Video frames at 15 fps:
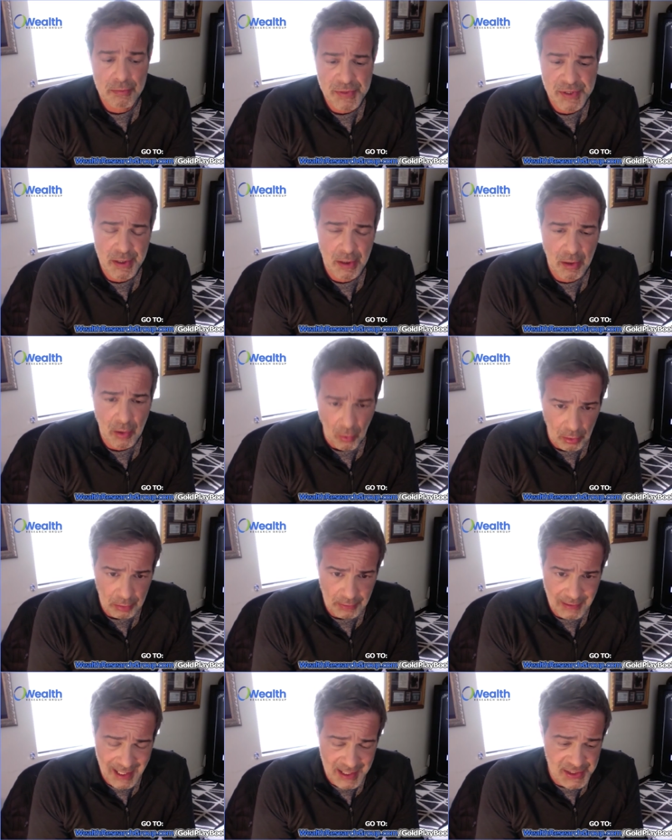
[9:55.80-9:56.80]
terms their
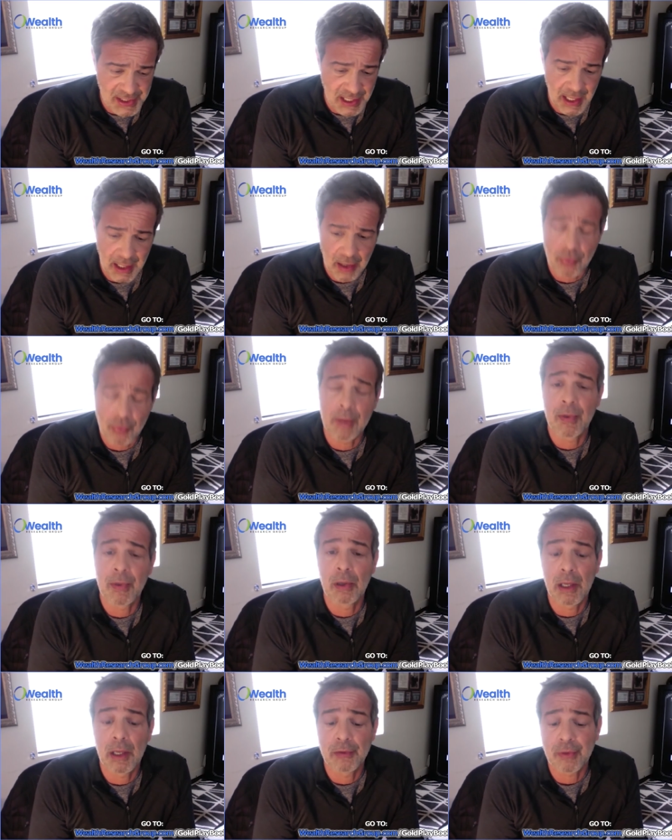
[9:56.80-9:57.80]
gold desk, a
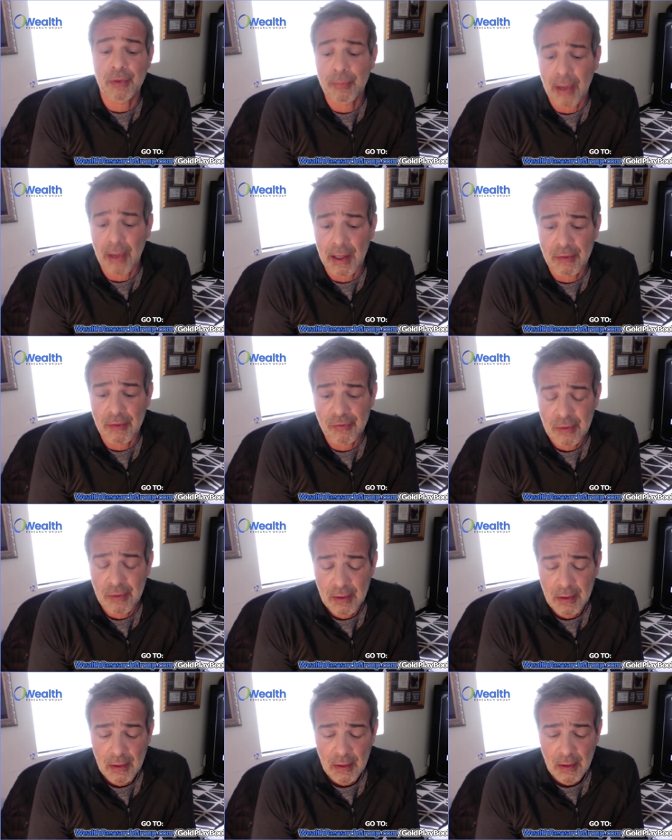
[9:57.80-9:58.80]
criminal
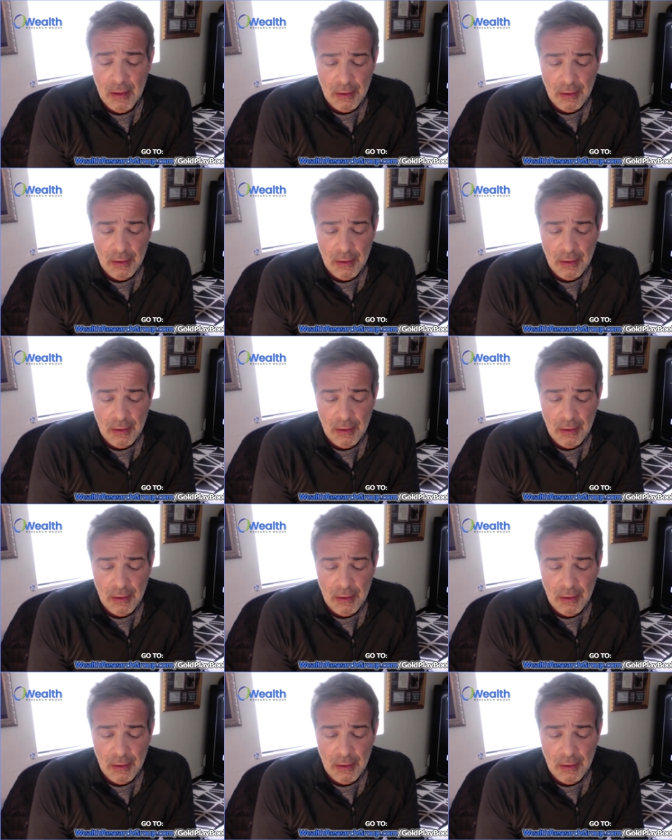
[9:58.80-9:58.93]
enterprise.